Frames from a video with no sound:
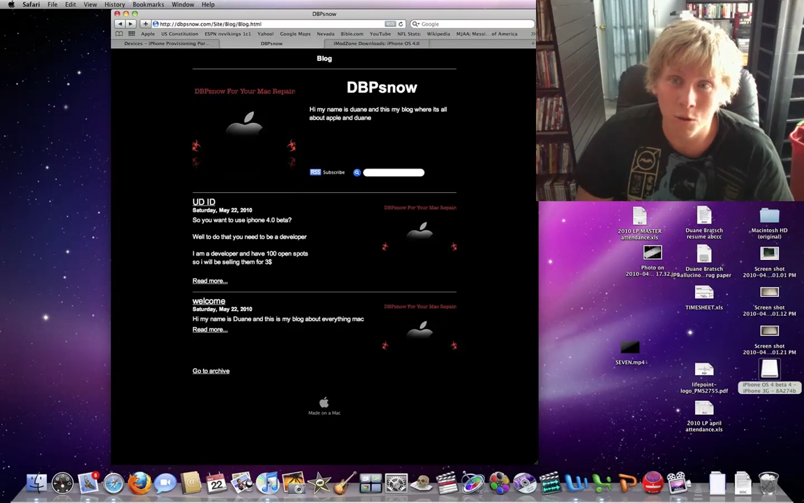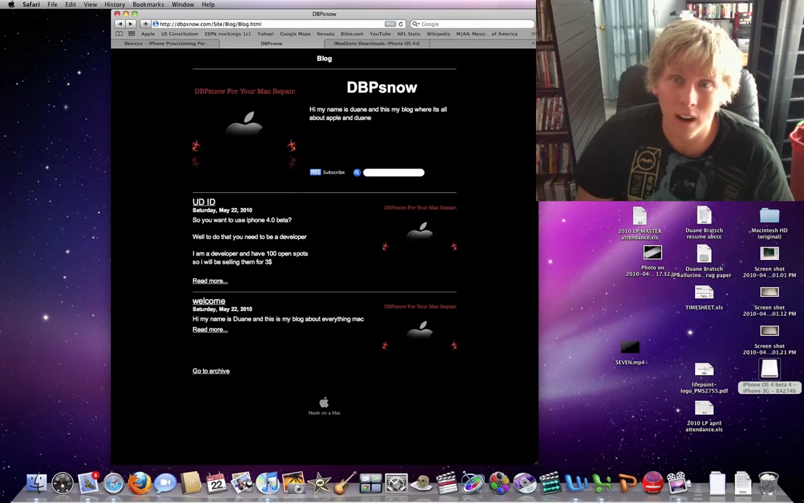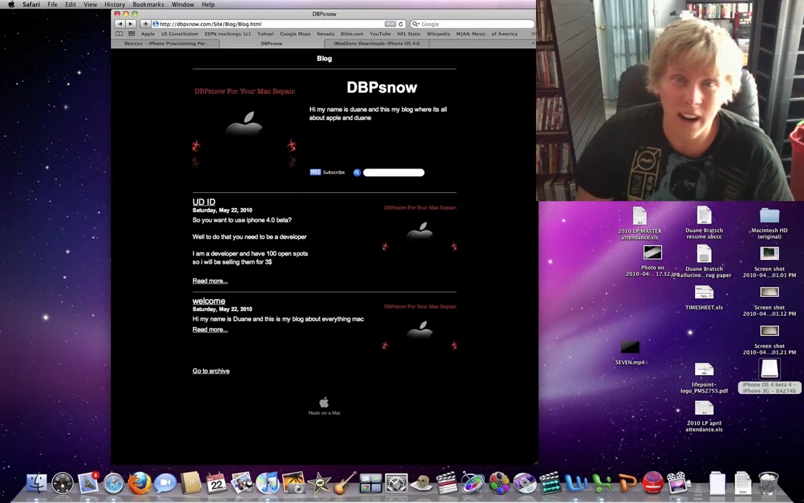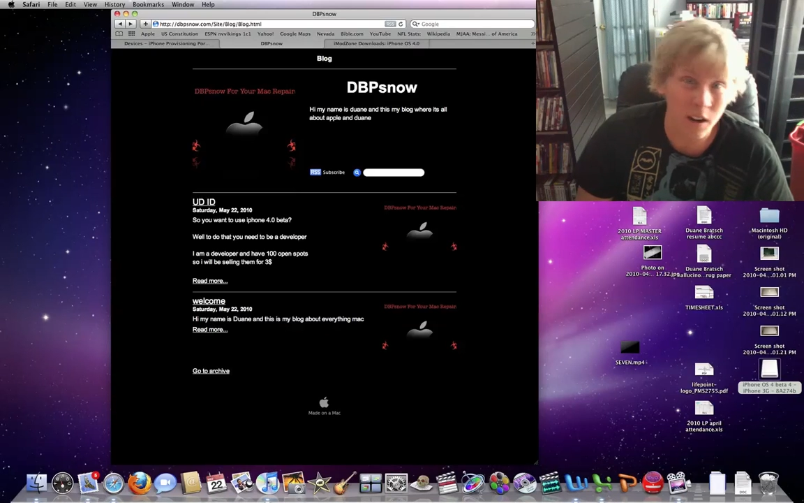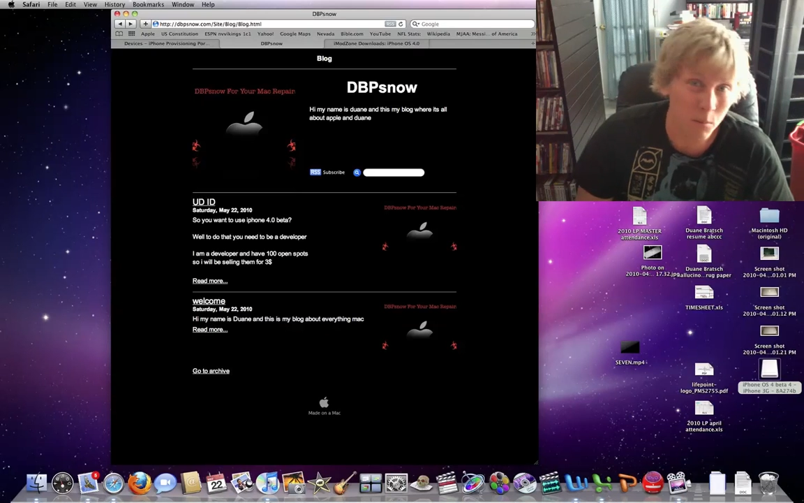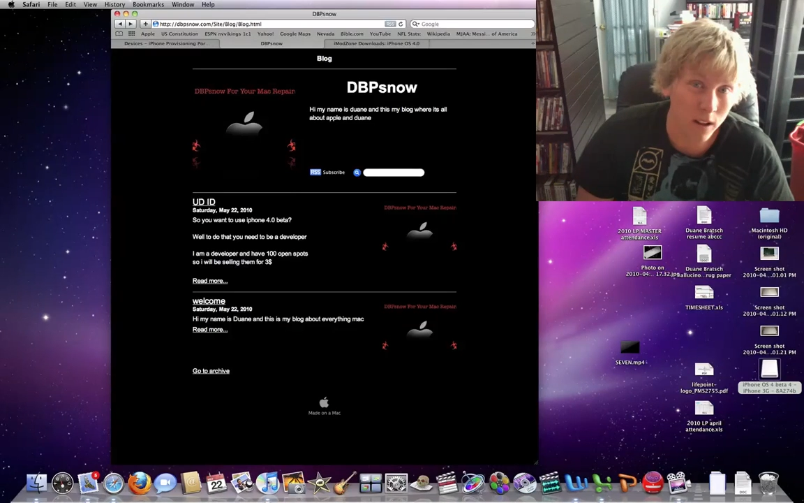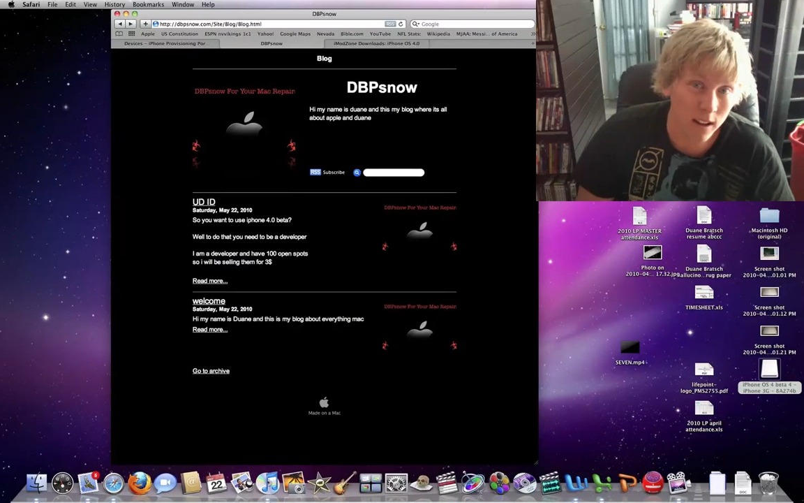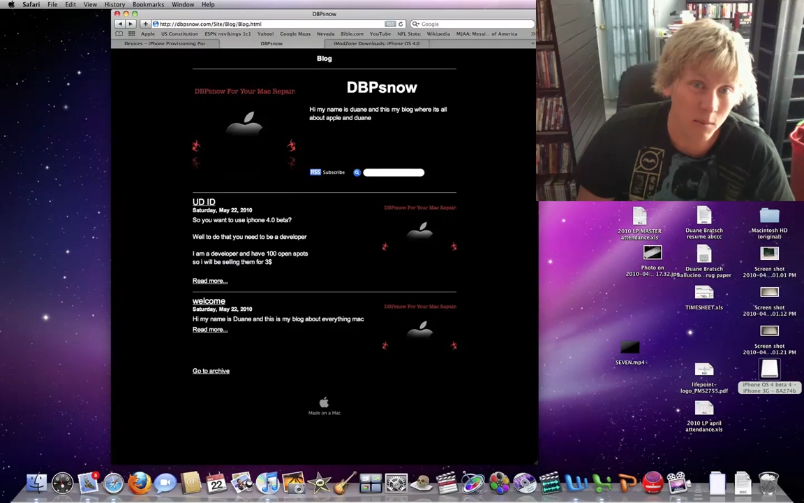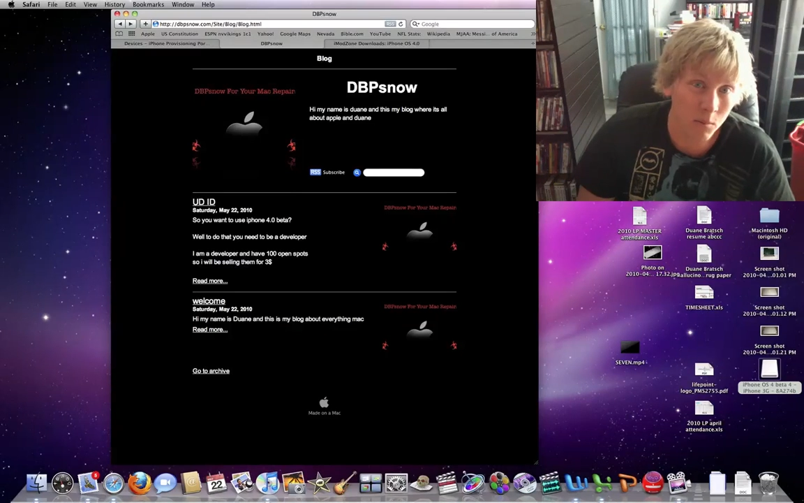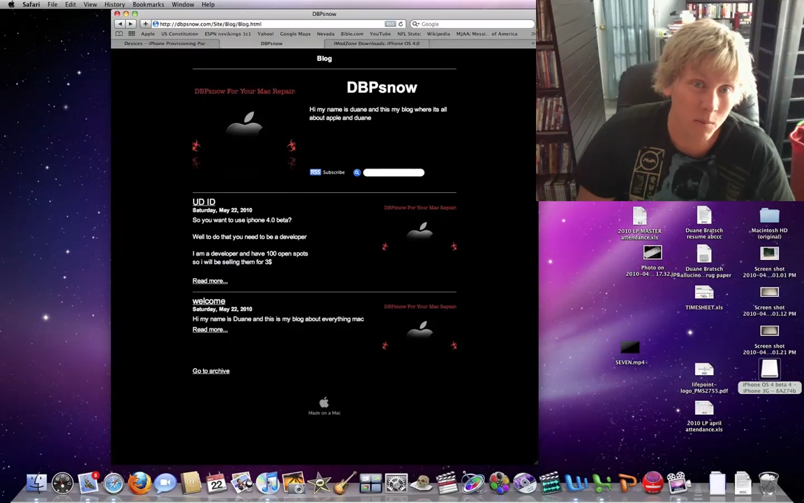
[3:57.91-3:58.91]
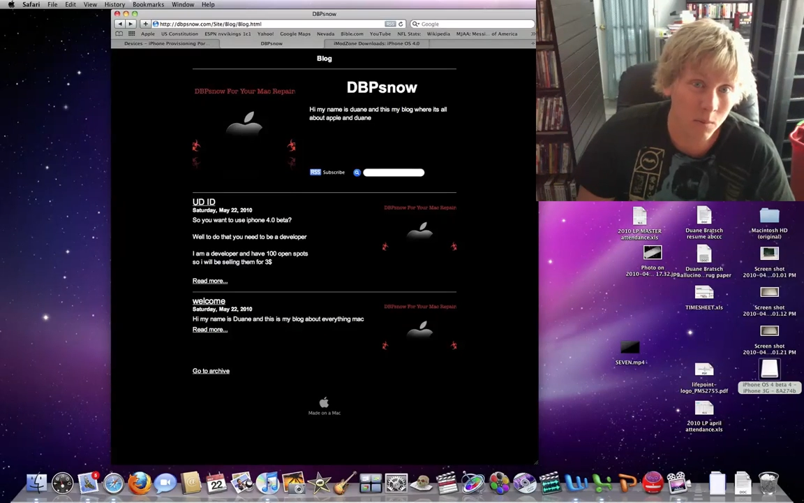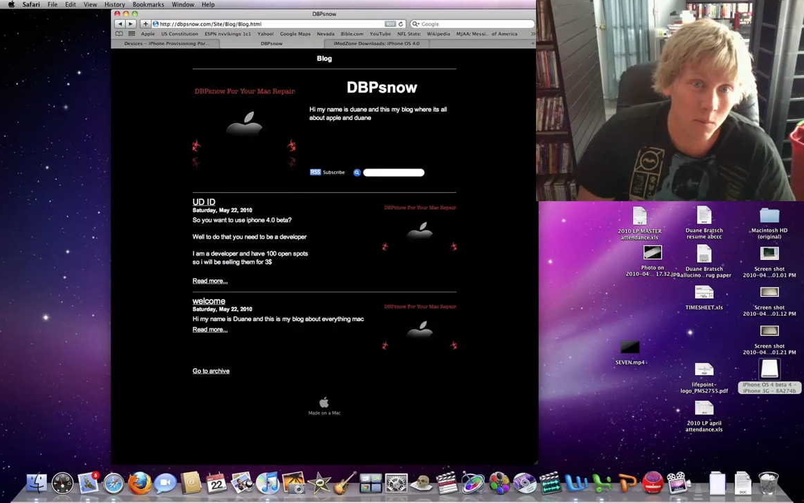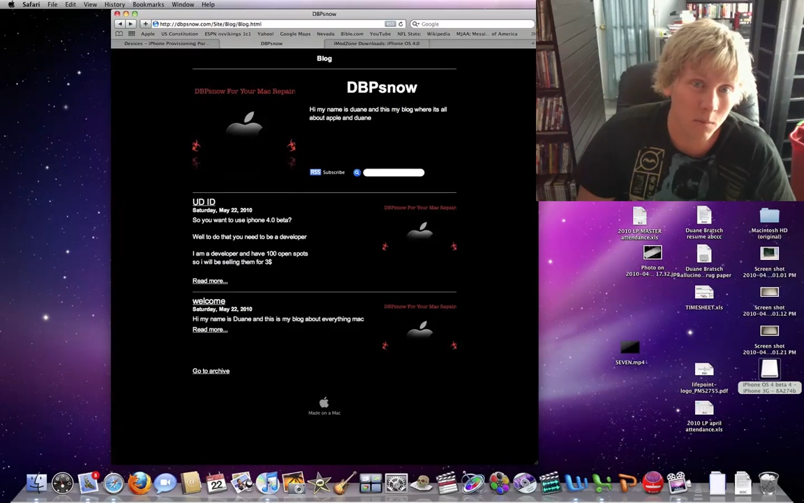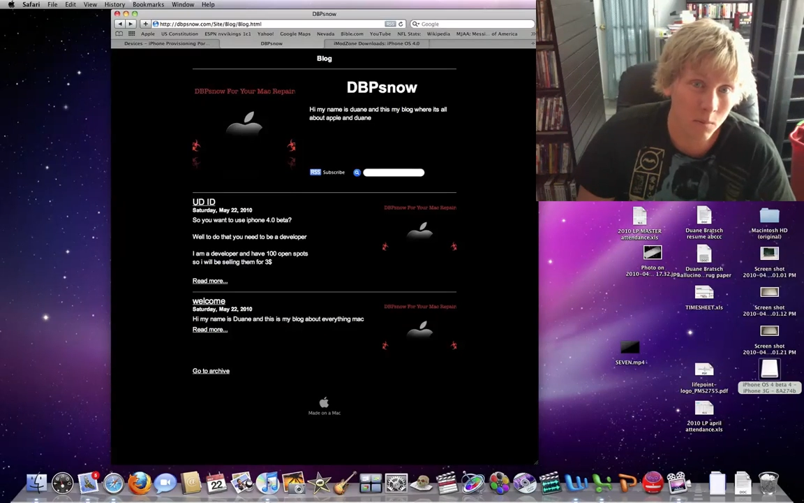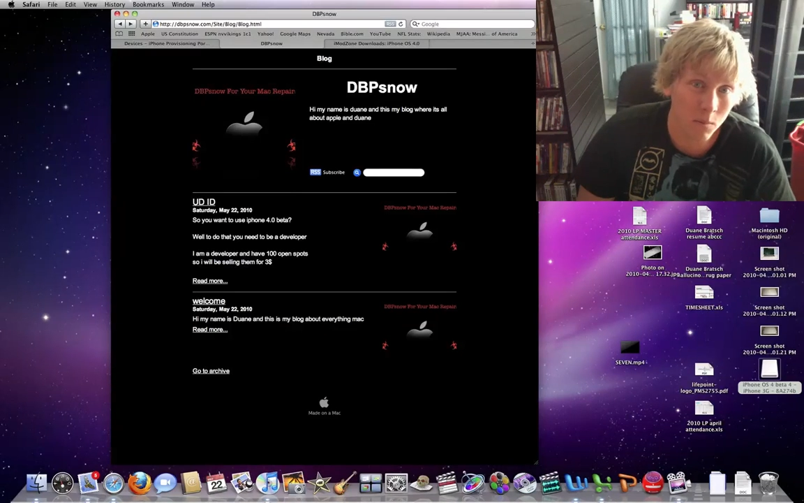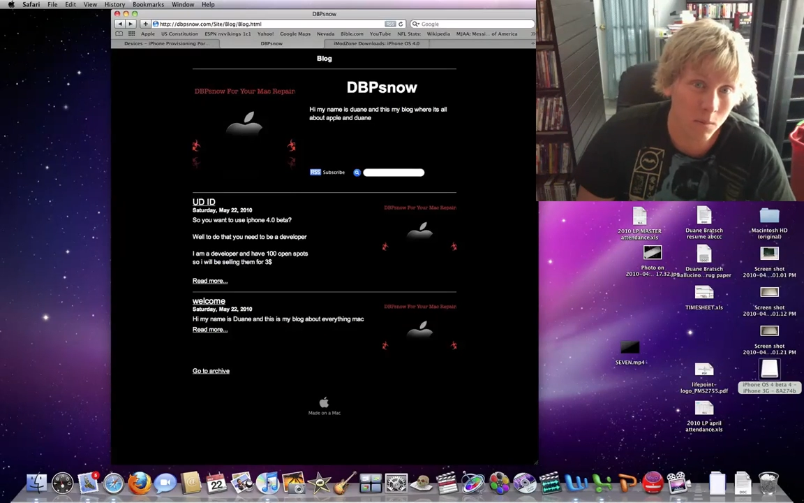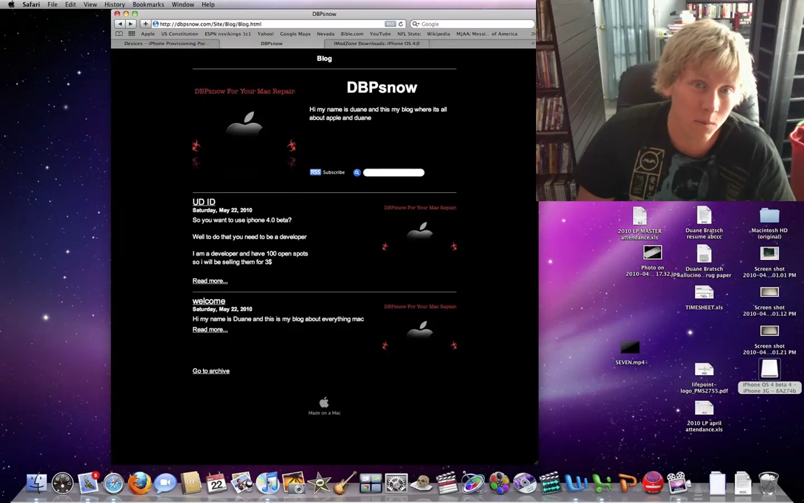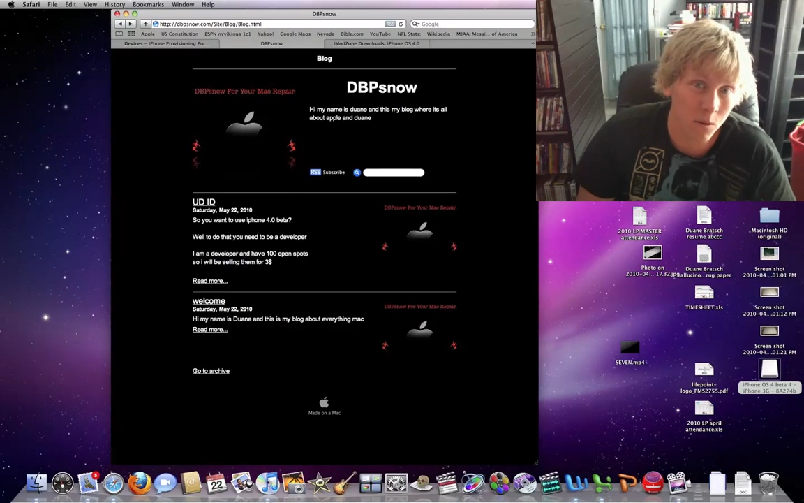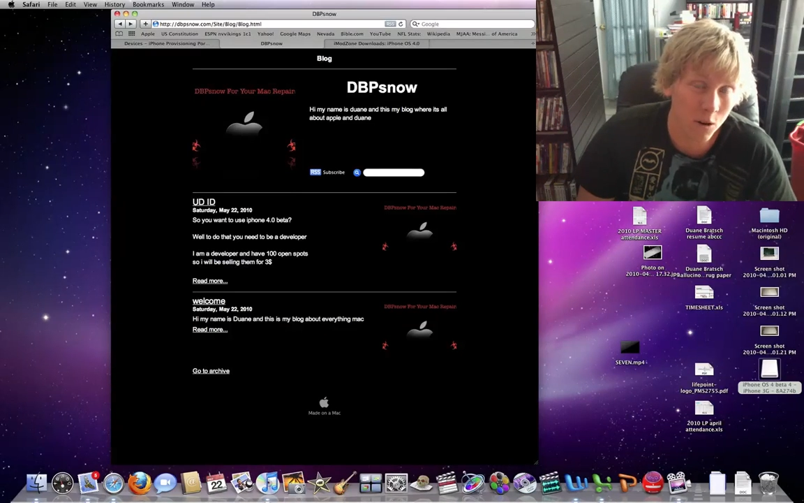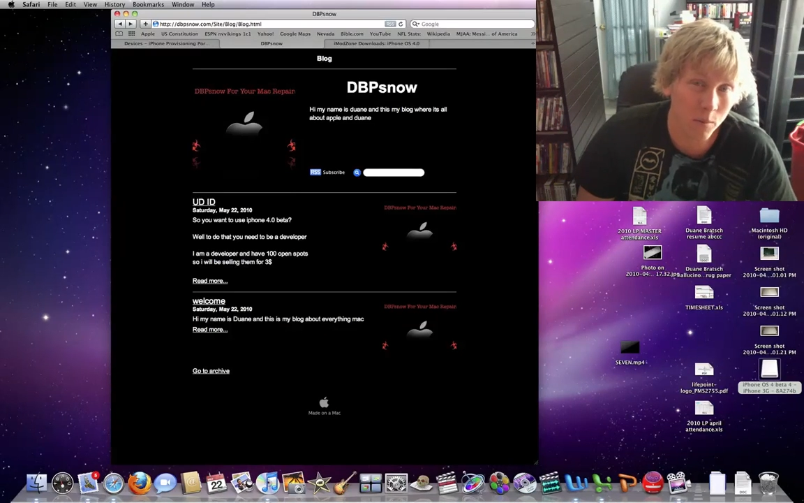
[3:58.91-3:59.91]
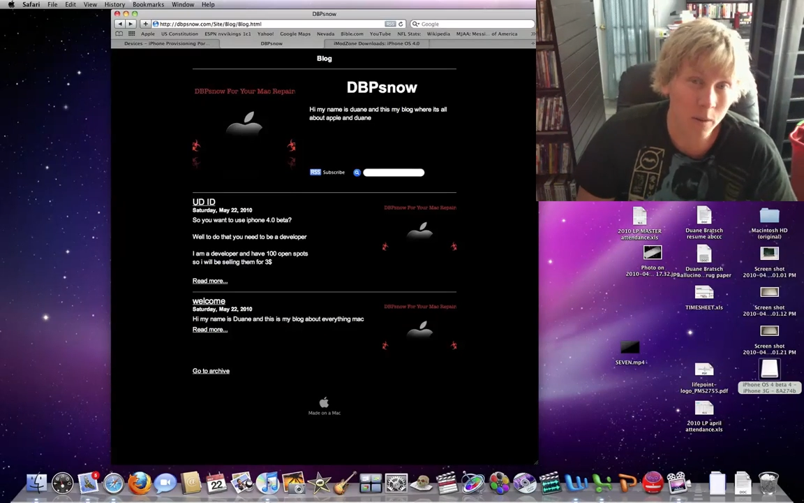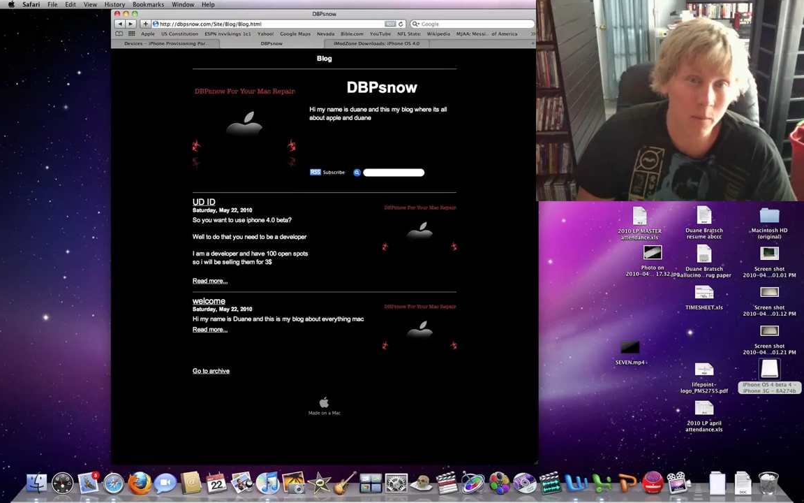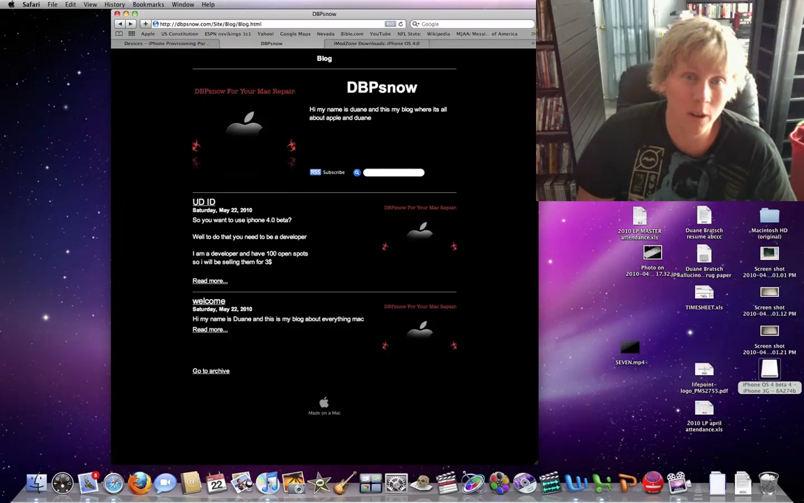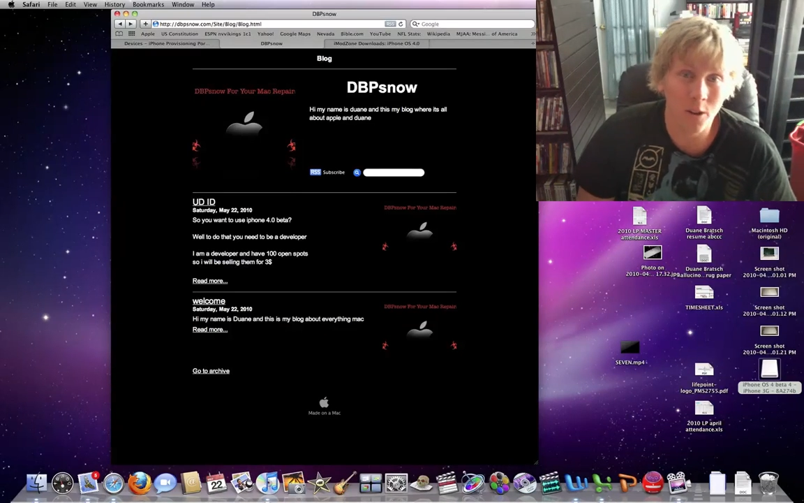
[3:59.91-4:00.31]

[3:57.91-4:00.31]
randomly. Or maybe I'll